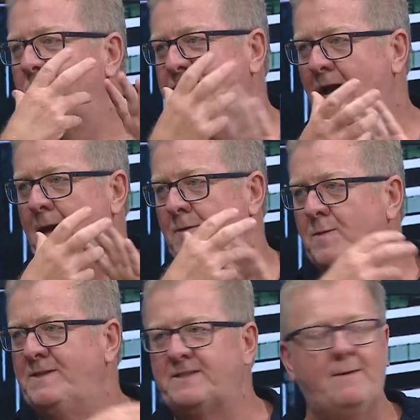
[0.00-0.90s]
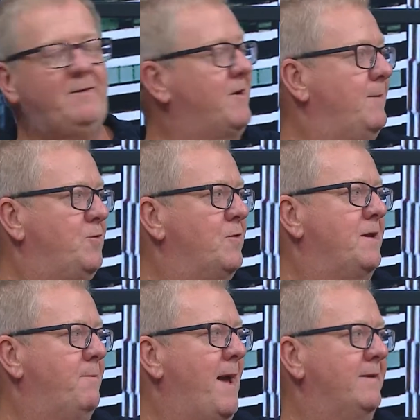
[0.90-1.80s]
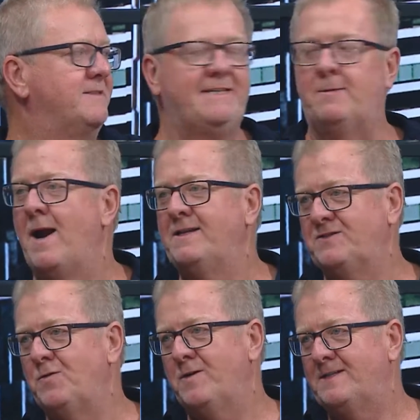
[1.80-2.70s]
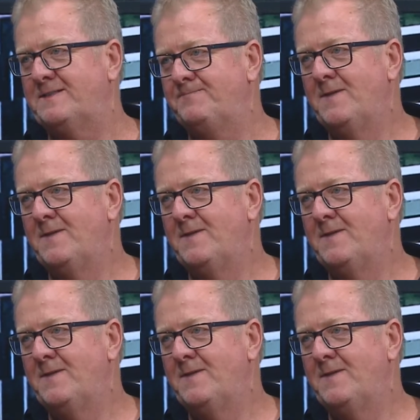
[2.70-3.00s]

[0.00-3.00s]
of the same, that we just get to keep talking about and celebrating stories.